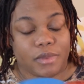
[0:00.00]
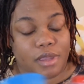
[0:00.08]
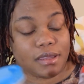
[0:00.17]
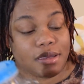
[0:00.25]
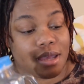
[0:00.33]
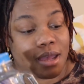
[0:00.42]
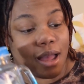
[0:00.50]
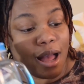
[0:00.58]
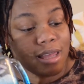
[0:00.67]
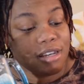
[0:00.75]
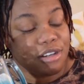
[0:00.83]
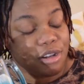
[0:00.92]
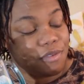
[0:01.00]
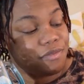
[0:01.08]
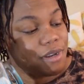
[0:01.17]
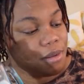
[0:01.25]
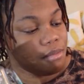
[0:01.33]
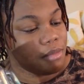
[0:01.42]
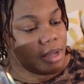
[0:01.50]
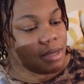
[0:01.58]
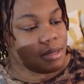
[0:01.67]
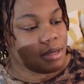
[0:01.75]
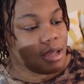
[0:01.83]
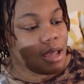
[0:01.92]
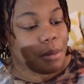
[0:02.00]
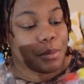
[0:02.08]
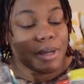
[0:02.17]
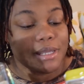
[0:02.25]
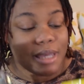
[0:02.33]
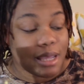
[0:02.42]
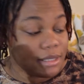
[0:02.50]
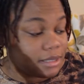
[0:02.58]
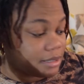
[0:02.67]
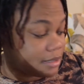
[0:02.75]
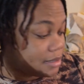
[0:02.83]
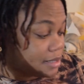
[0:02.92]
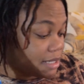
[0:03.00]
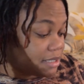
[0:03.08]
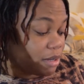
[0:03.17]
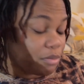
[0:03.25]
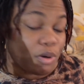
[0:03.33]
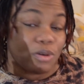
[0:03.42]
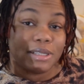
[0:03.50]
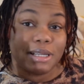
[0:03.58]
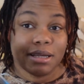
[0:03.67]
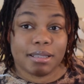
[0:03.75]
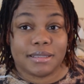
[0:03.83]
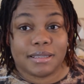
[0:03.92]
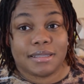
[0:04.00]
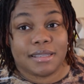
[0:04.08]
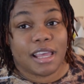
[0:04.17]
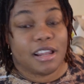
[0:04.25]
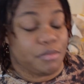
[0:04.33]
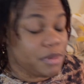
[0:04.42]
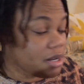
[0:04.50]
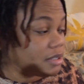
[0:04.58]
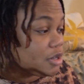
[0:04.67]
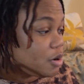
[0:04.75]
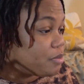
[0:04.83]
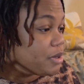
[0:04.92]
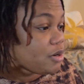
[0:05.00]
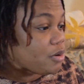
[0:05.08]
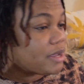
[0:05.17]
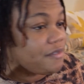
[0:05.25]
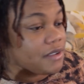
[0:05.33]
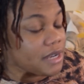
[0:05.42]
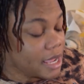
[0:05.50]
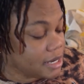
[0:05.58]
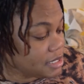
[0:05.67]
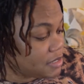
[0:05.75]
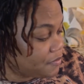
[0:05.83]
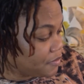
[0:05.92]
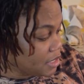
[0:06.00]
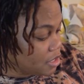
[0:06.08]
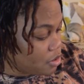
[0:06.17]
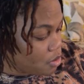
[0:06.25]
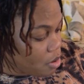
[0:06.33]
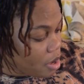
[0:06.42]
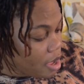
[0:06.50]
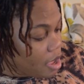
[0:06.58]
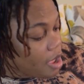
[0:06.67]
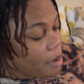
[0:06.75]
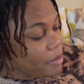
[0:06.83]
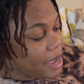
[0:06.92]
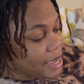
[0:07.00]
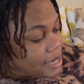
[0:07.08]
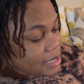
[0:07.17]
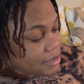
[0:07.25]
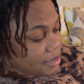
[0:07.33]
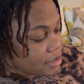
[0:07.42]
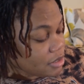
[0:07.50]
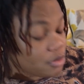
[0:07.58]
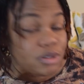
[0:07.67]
Yeah, I love them, man. But yes, that's about it. Tell me down below if you like this video by hitting the